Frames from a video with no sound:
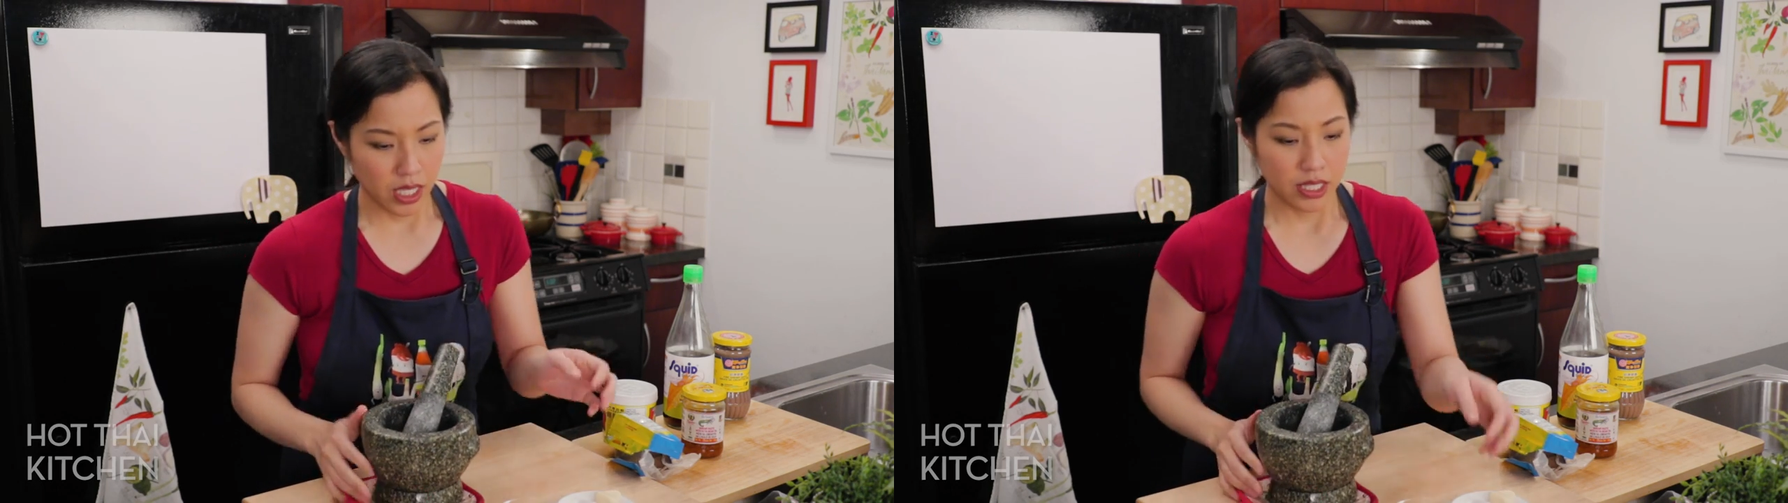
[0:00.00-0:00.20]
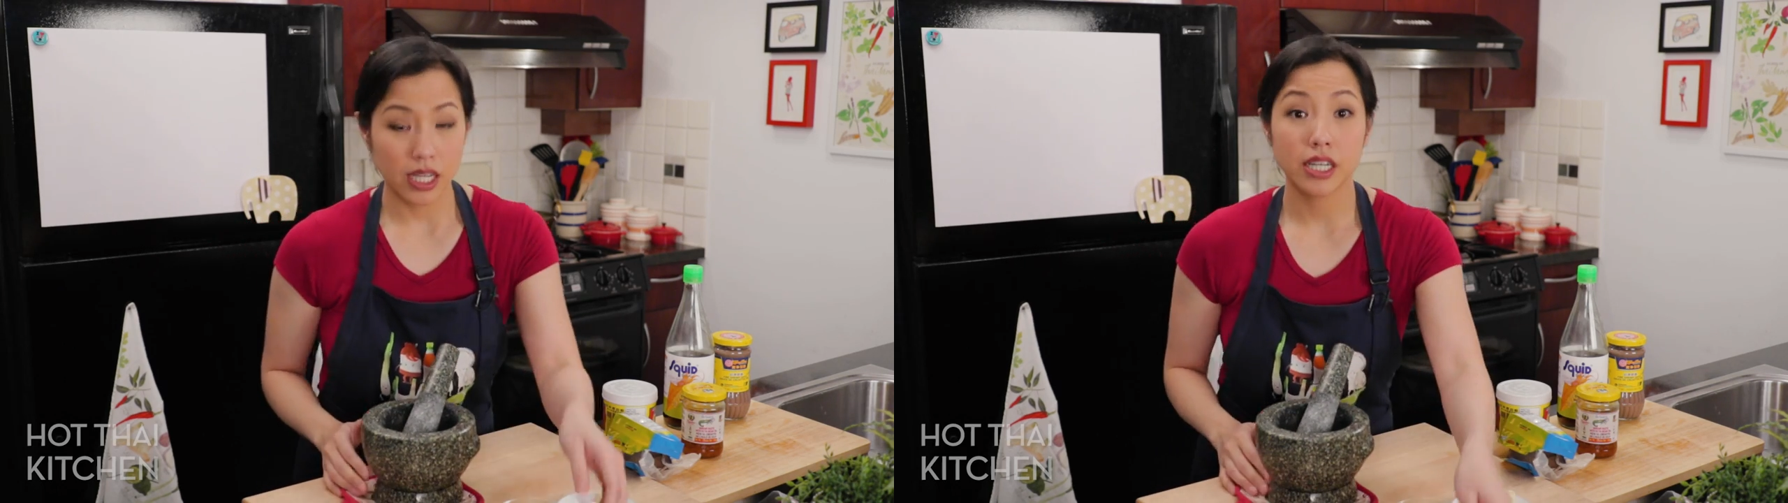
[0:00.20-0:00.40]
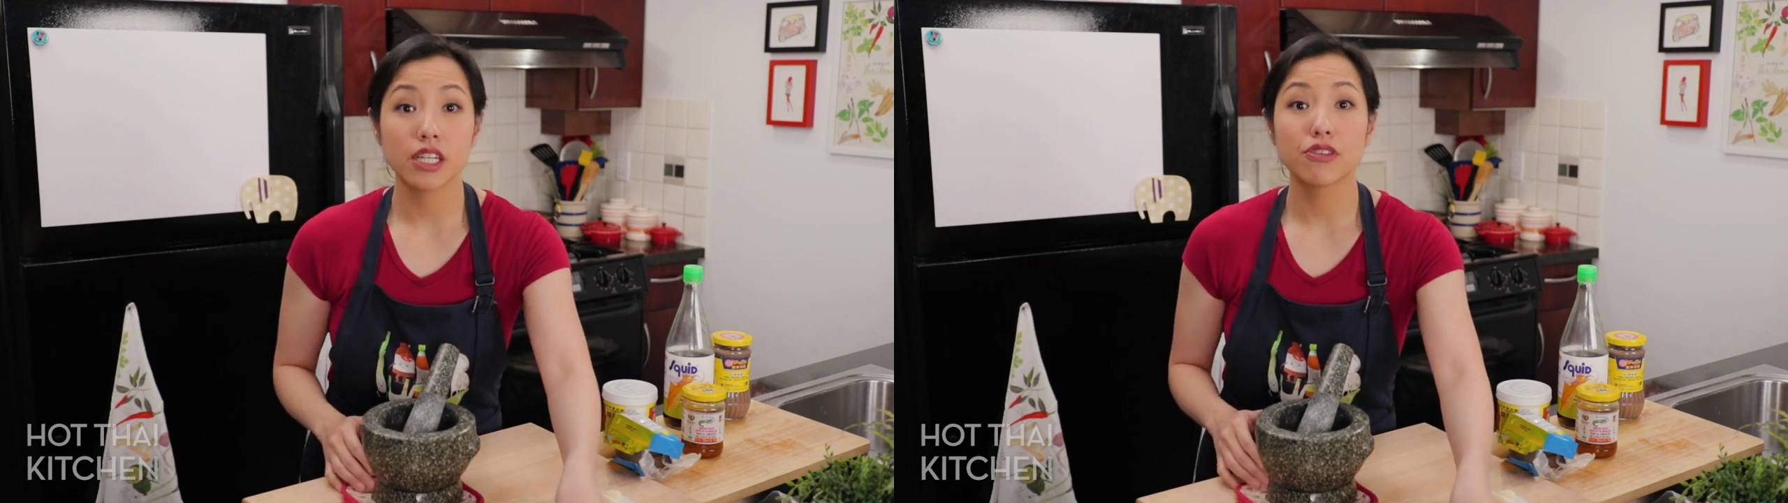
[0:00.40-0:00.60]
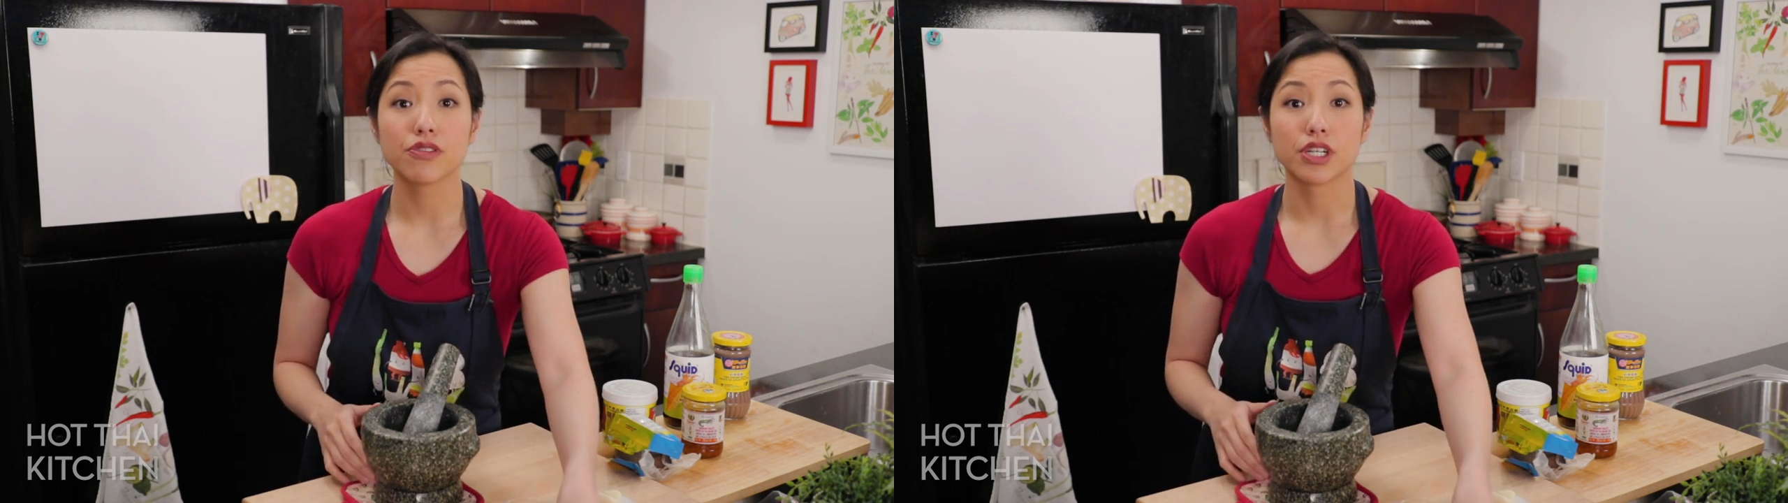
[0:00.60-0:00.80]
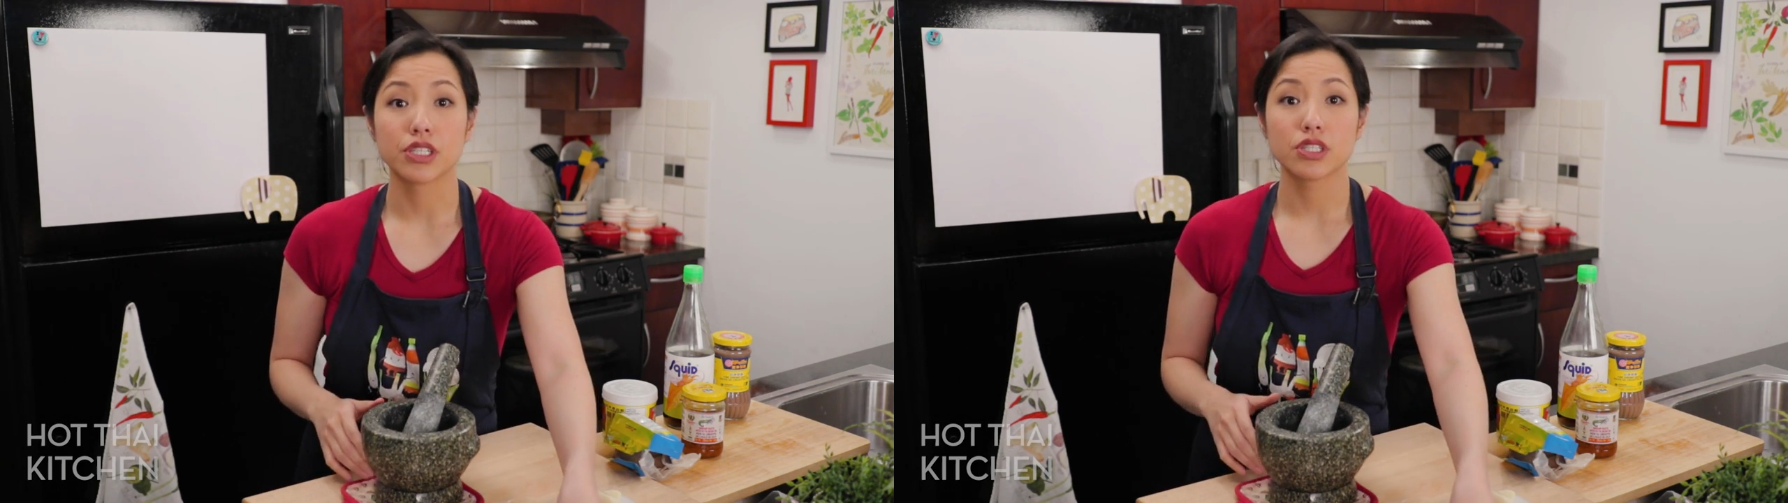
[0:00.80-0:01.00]
Starting
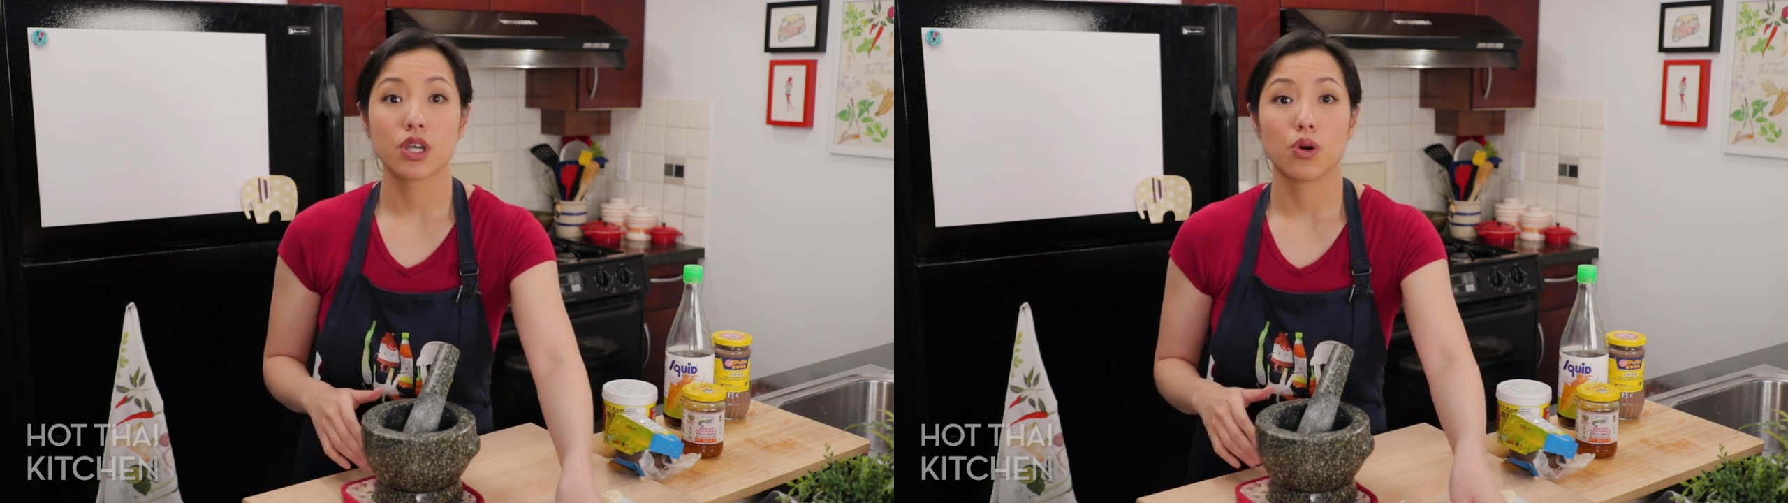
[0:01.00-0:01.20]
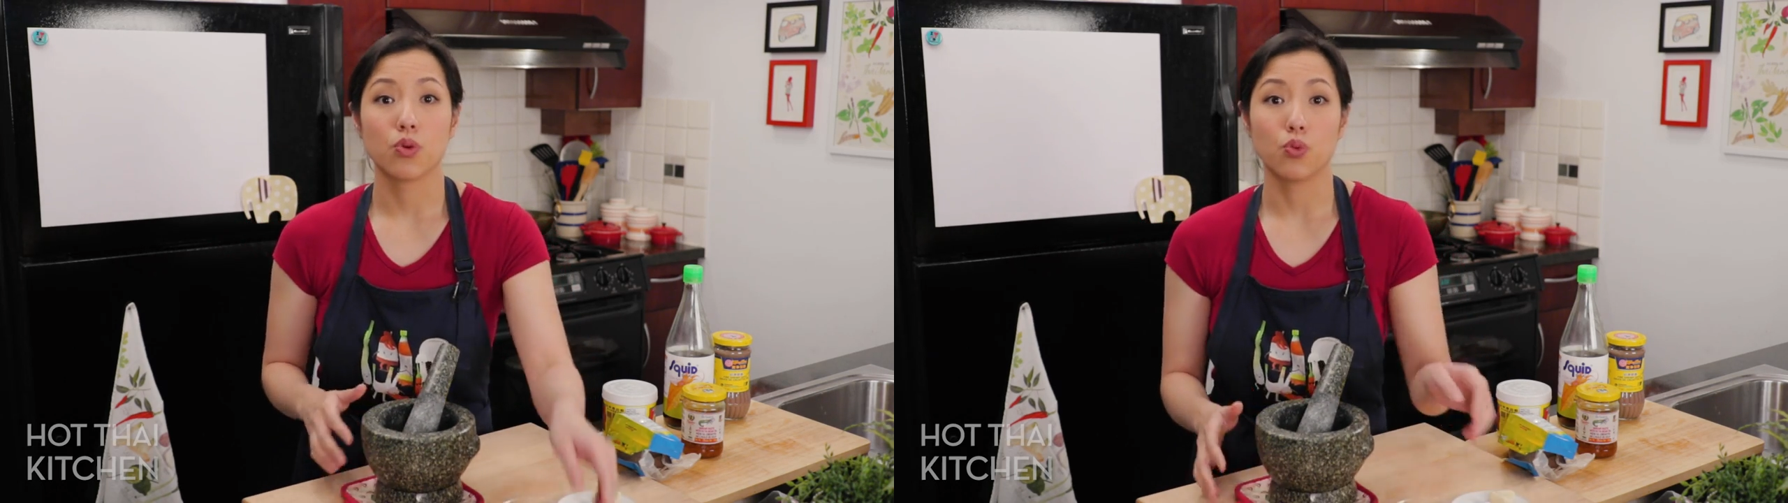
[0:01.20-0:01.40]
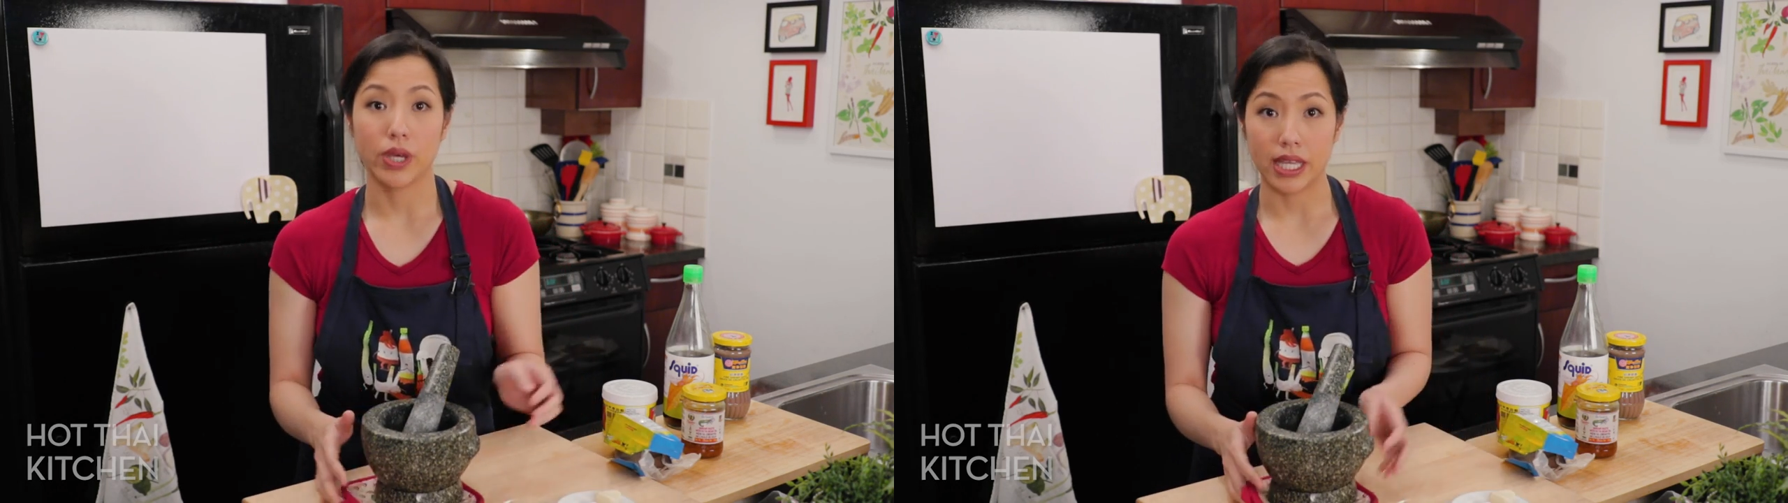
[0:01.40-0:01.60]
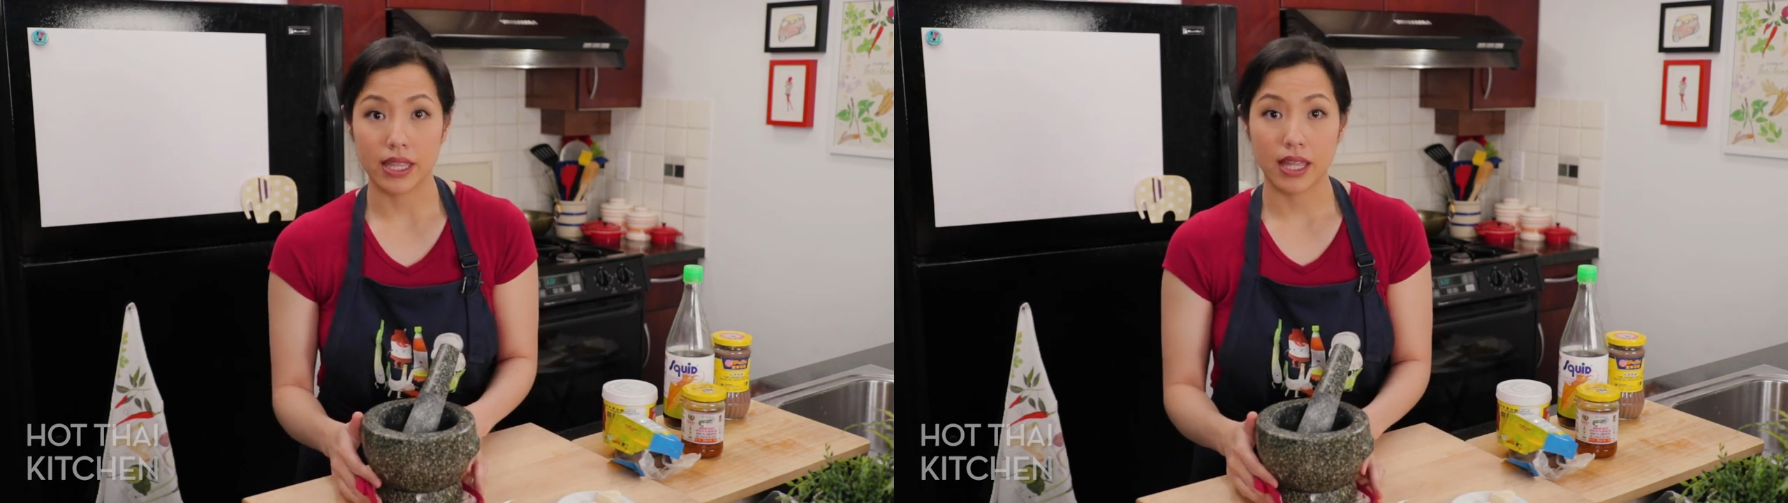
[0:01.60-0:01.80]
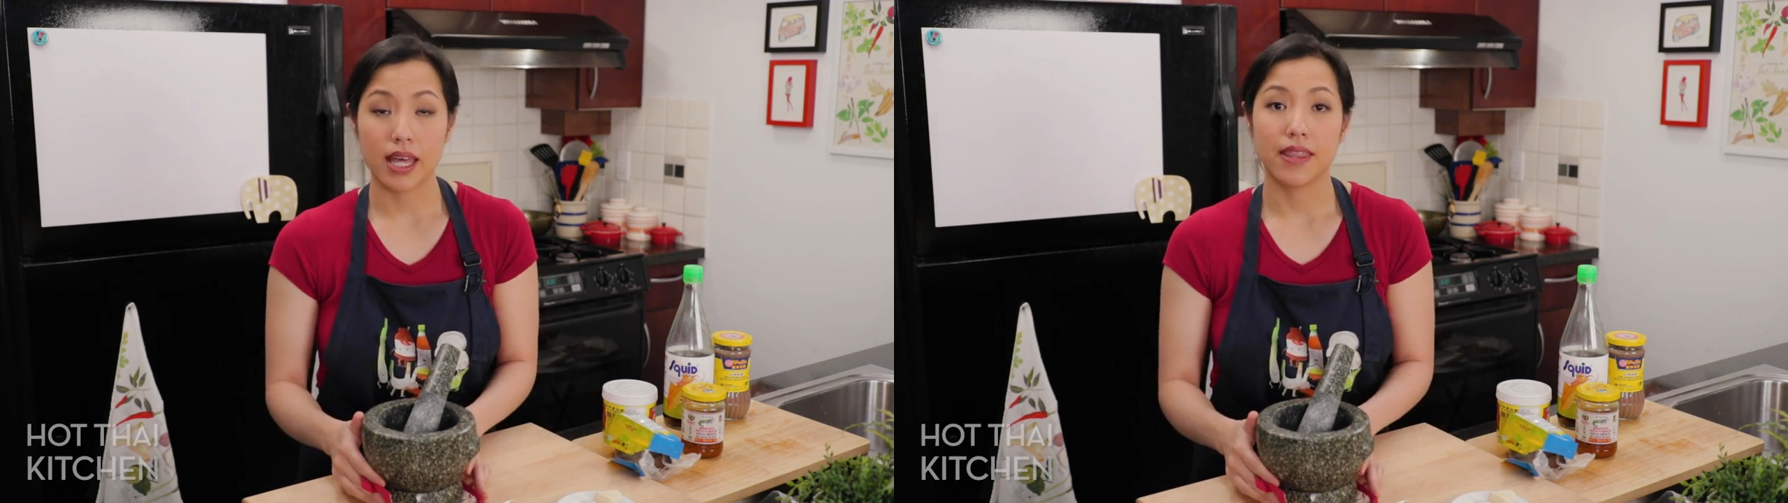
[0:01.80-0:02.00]
first with